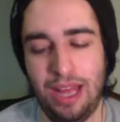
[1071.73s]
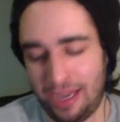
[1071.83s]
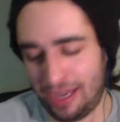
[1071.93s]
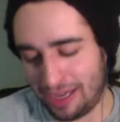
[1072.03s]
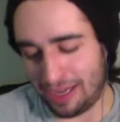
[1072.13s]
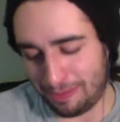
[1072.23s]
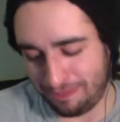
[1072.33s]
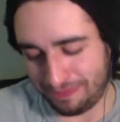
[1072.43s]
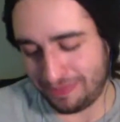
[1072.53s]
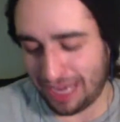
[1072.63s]

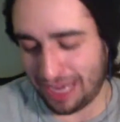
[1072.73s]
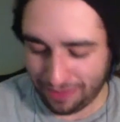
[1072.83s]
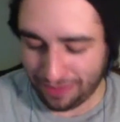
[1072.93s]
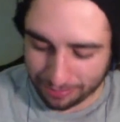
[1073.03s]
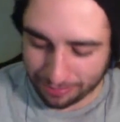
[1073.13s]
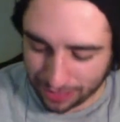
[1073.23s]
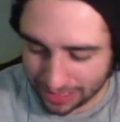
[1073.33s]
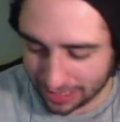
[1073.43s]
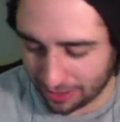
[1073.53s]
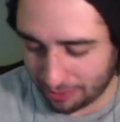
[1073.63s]
I feel like I'm ranting
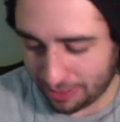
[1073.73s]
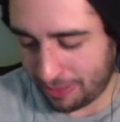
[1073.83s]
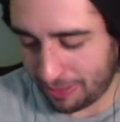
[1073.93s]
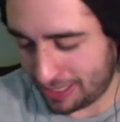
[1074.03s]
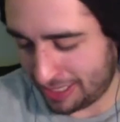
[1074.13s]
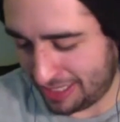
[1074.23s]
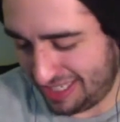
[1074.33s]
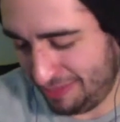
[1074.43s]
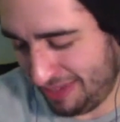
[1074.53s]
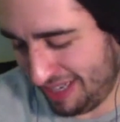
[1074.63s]
a little bit. Am I ranting
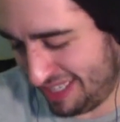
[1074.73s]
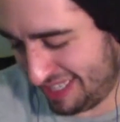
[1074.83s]
too much?